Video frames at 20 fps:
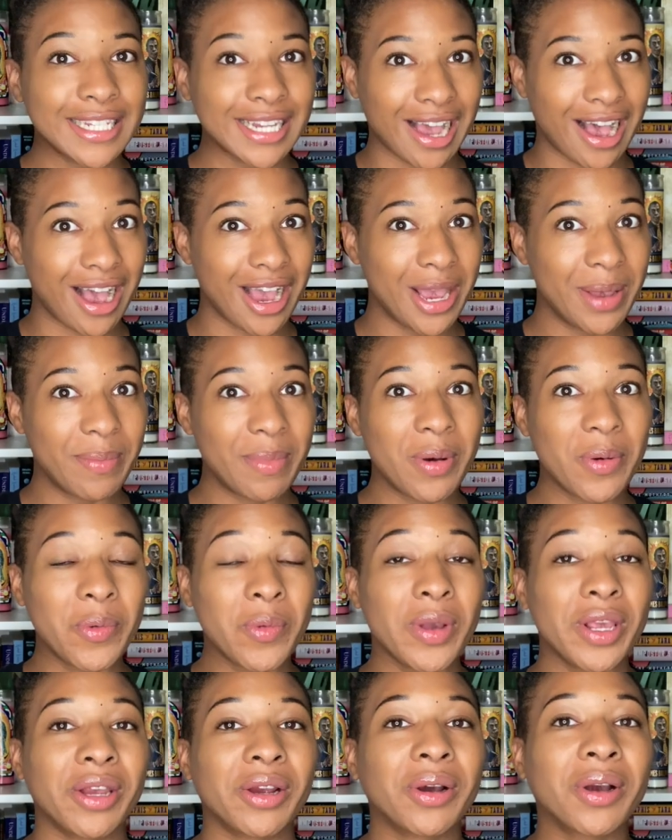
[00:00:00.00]
time,
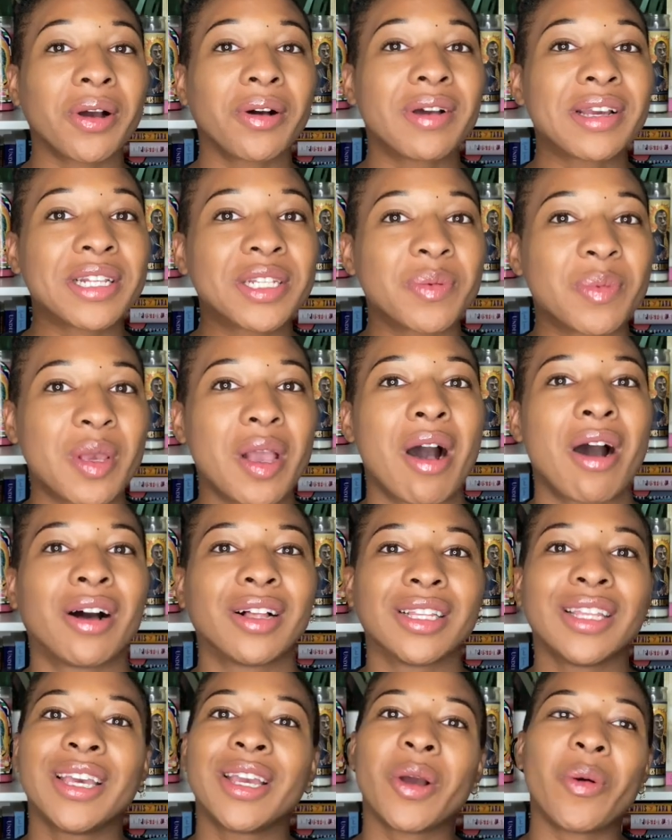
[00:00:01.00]
we are going to be
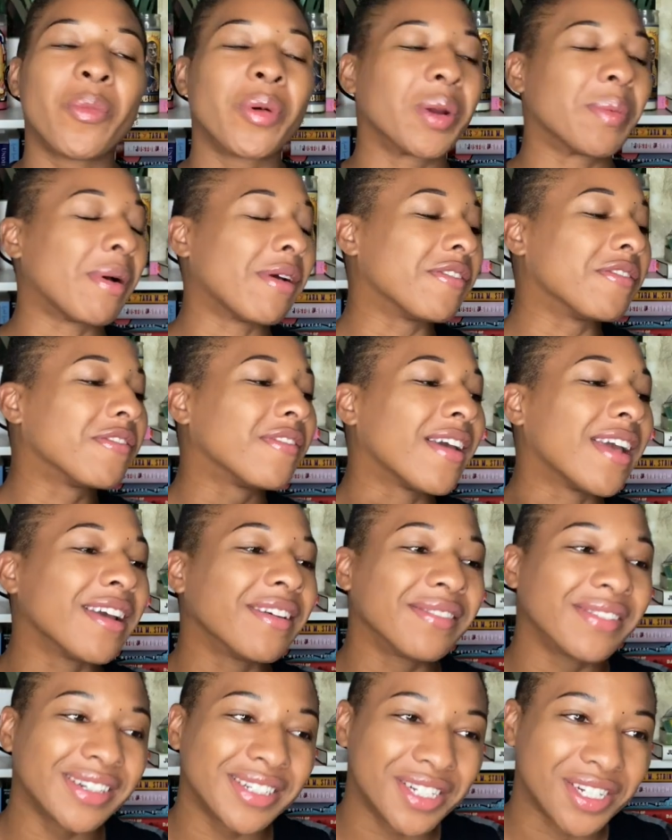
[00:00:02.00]
hauling one of my
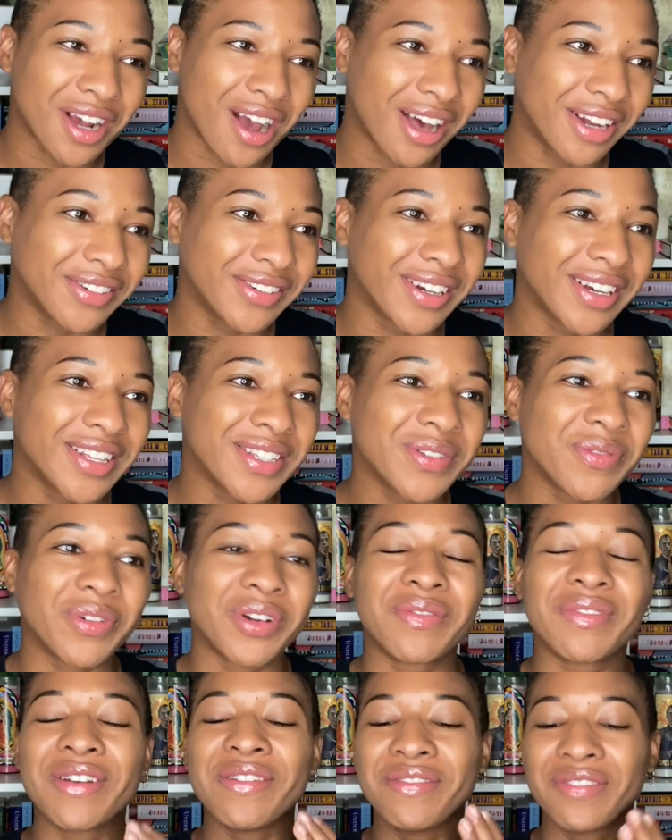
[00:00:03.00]
favorite genres and one
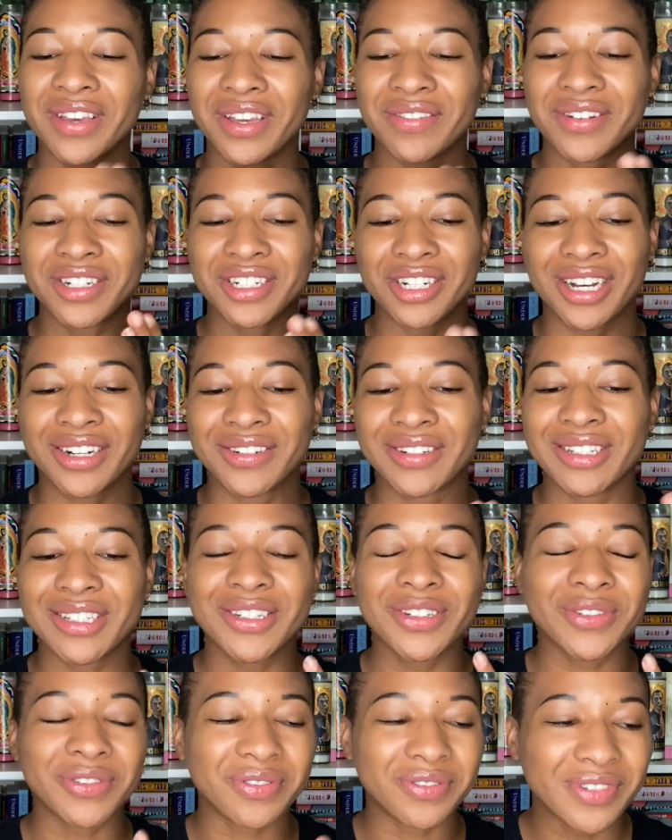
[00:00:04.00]
of my favorite genres
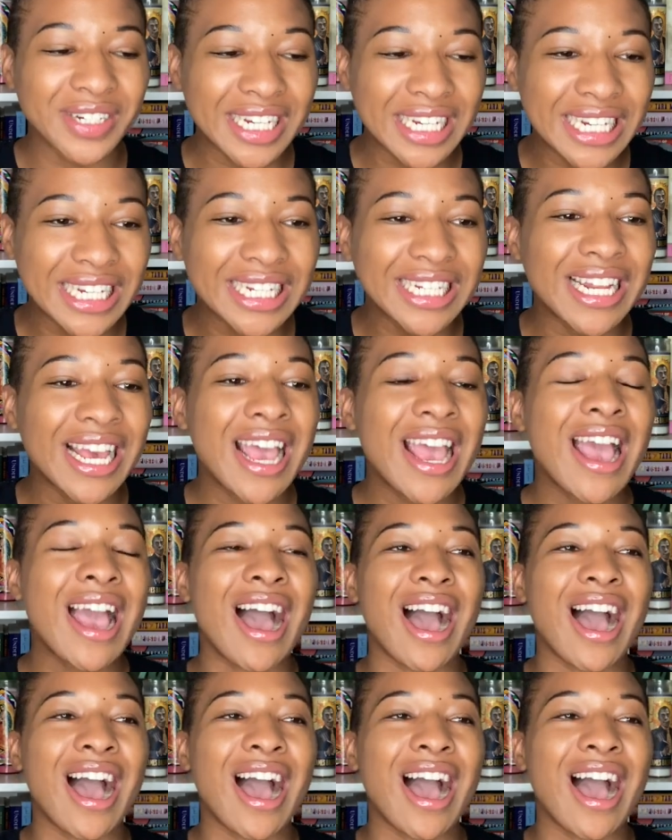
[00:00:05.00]
to read.